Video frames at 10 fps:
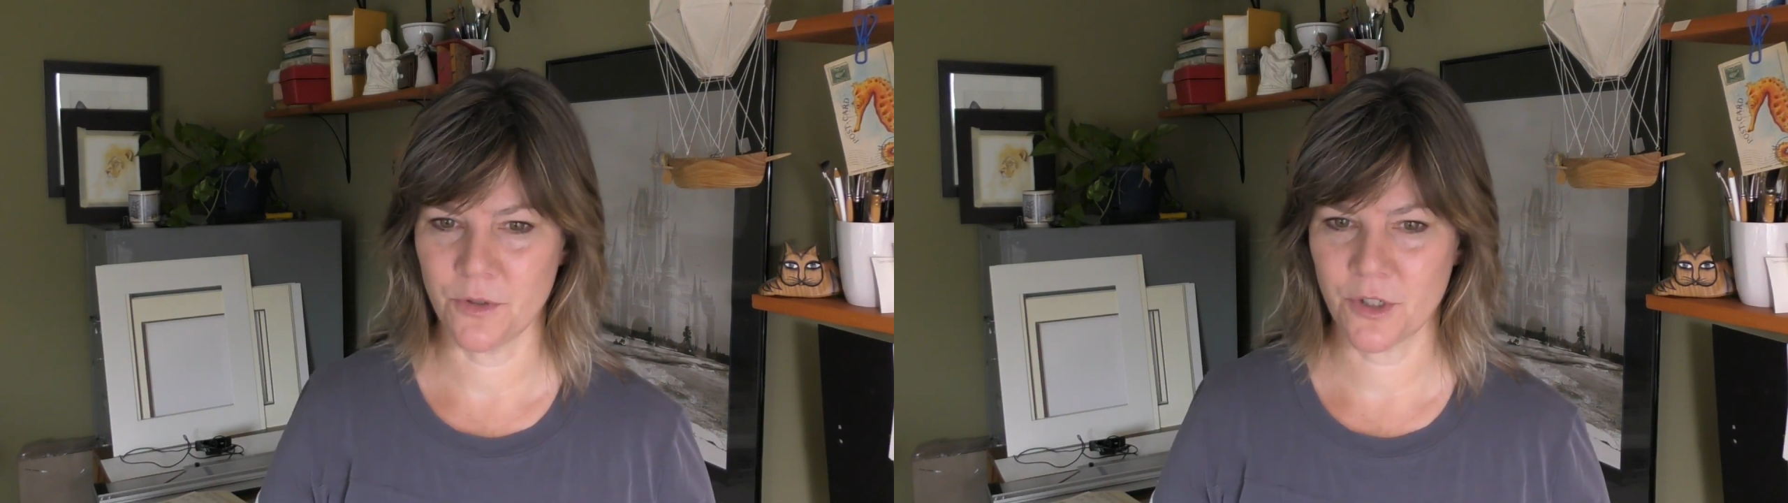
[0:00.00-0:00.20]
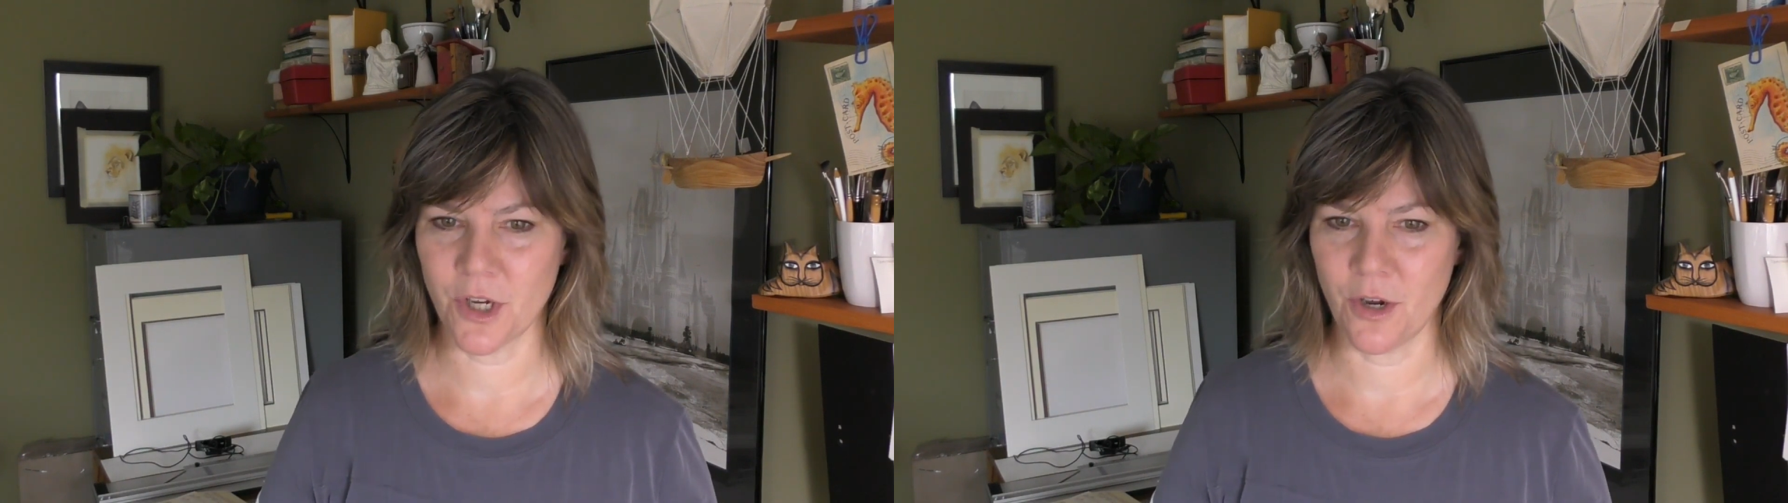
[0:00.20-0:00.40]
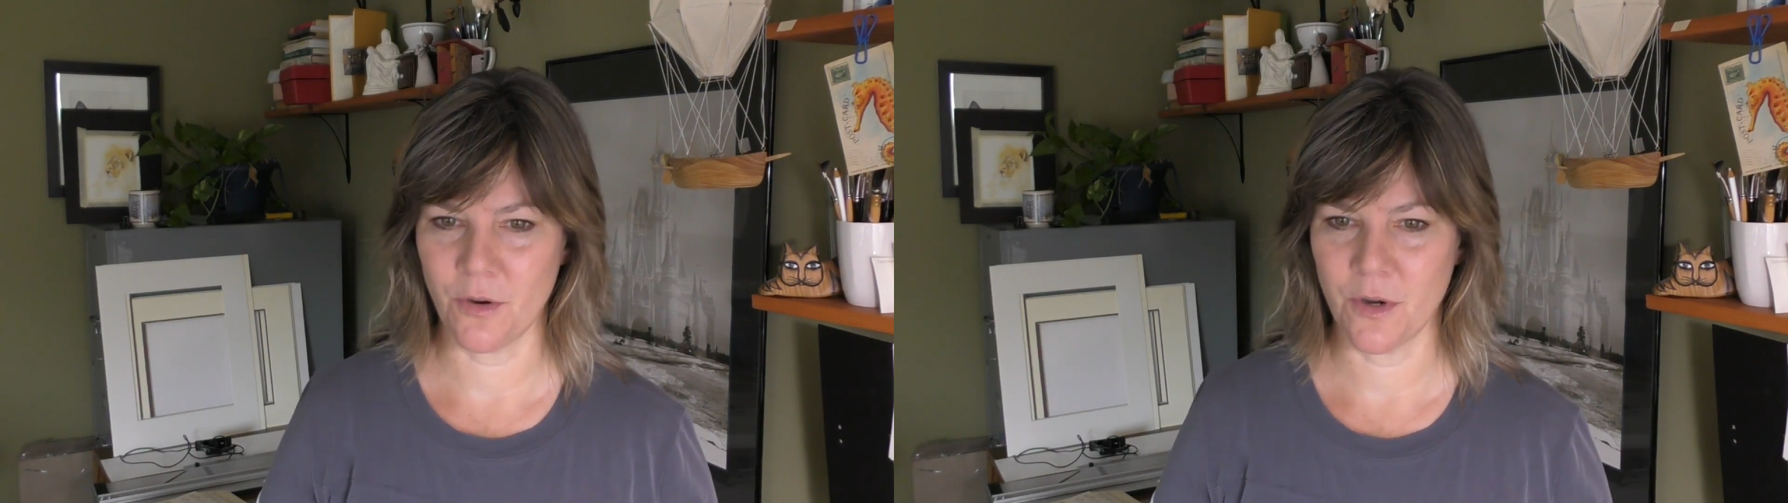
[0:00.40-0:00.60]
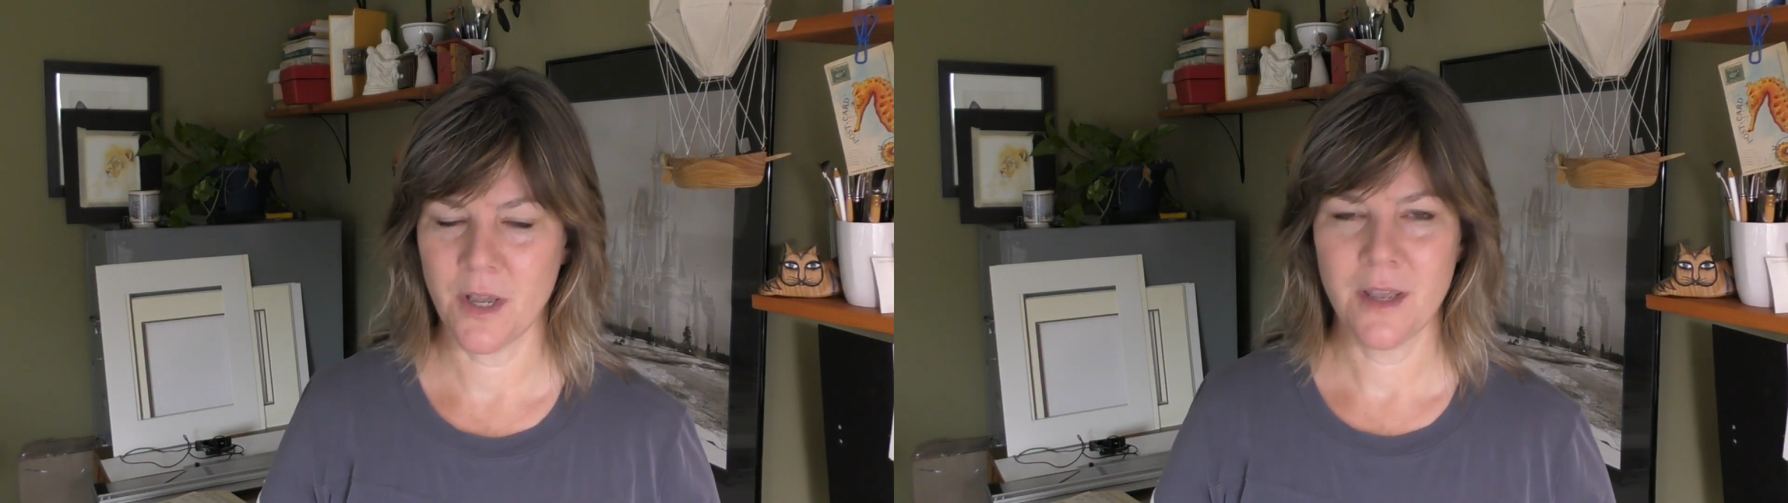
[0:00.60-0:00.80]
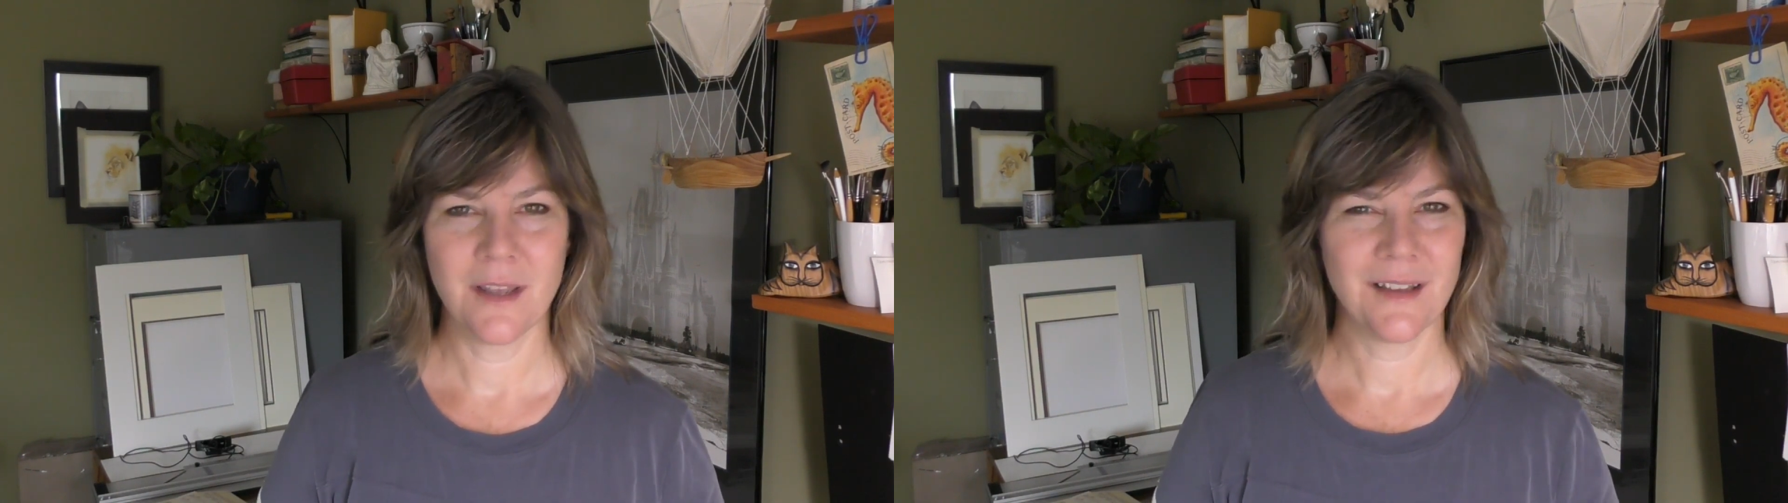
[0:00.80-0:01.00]
So
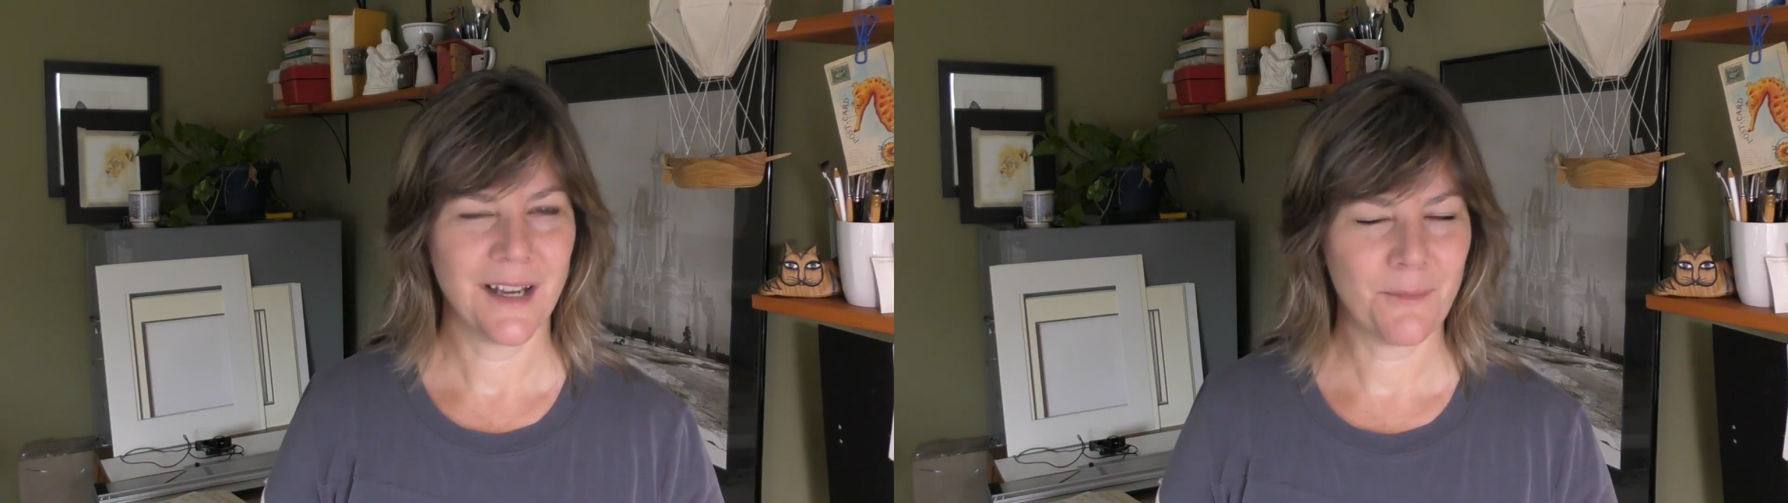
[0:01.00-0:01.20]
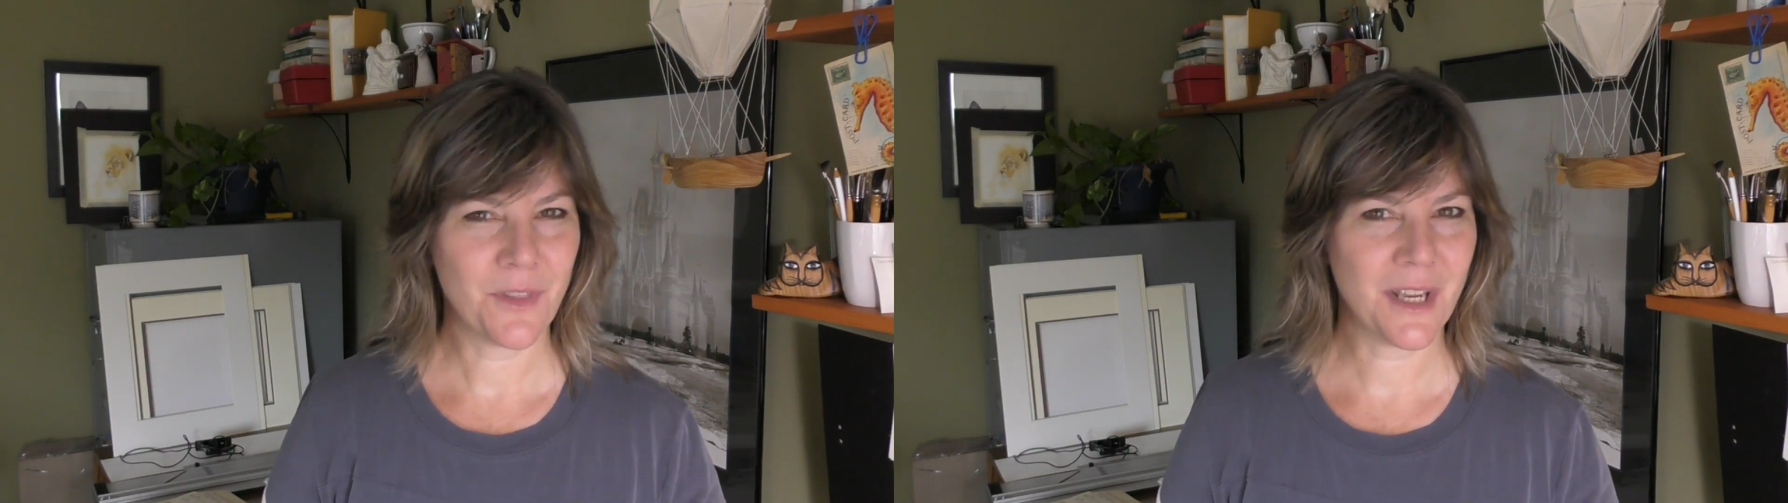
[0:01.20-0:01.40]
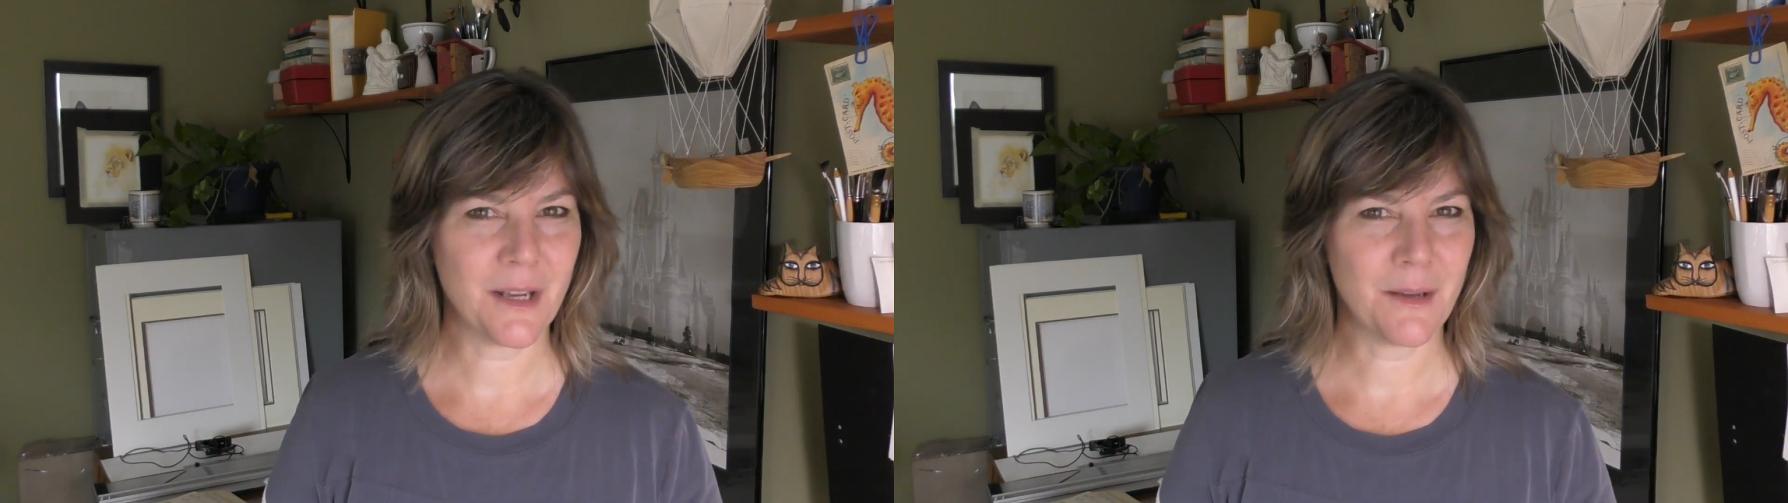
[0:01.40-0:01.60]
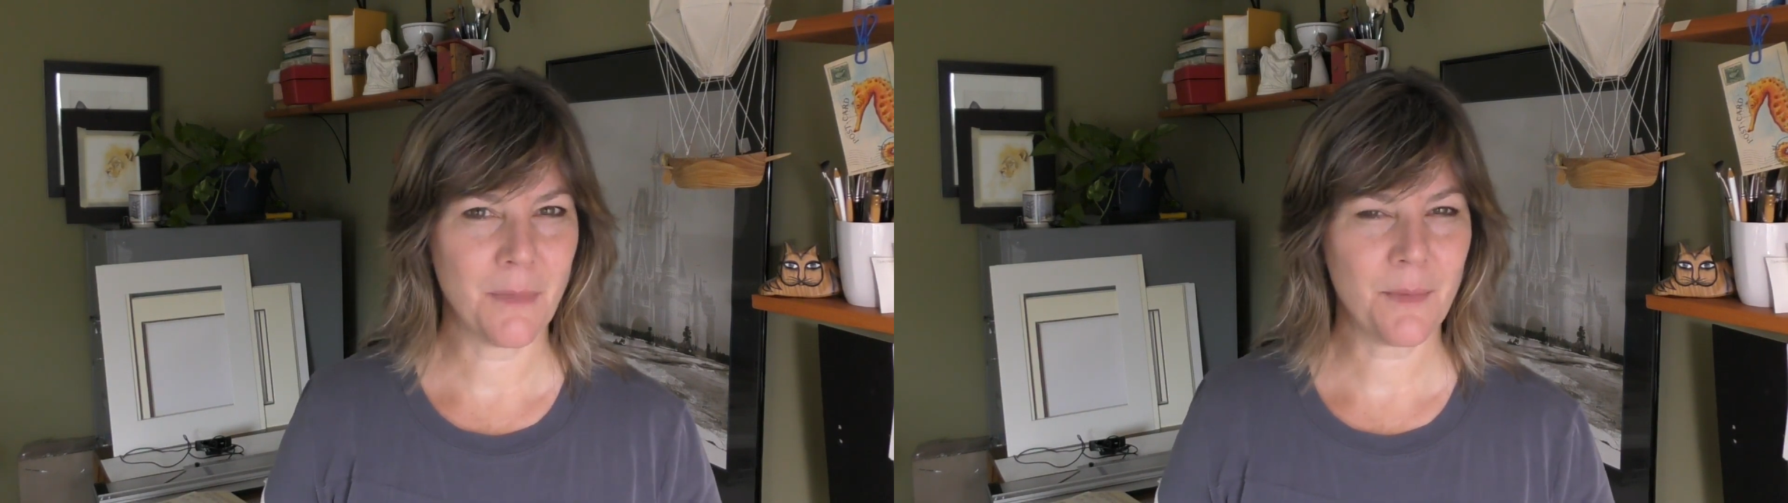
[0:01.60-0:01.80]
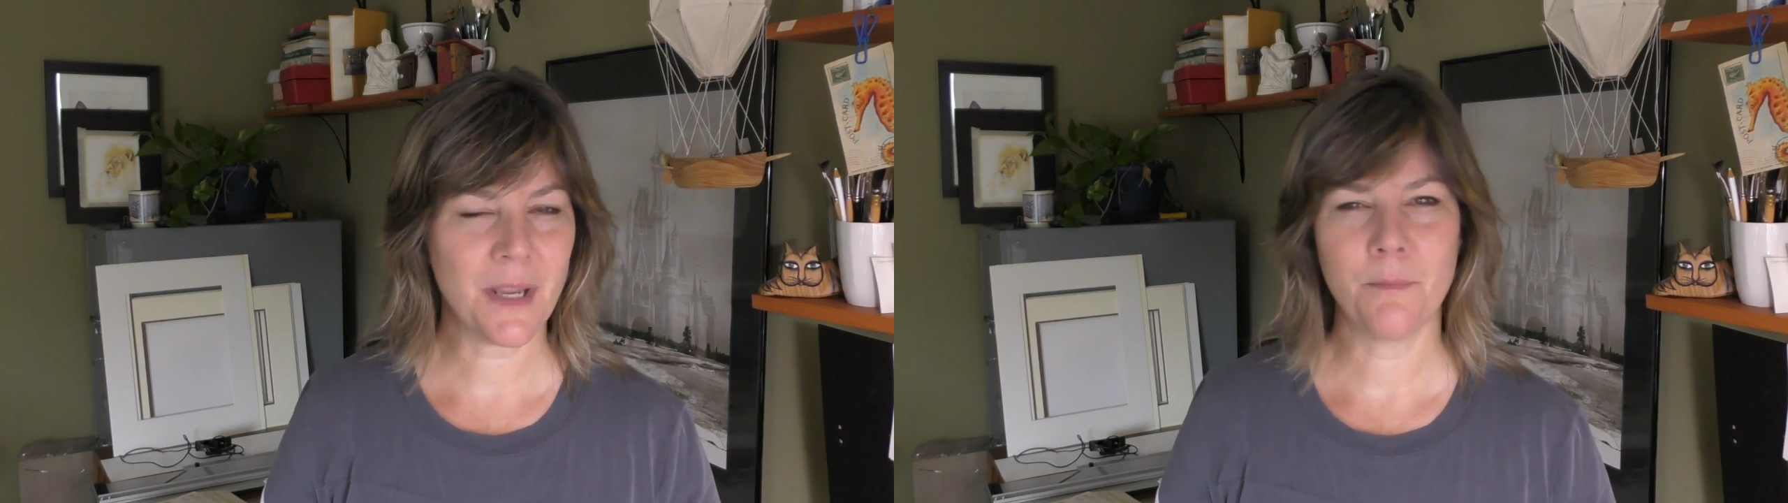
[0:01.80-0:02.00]
I'm thinking maybe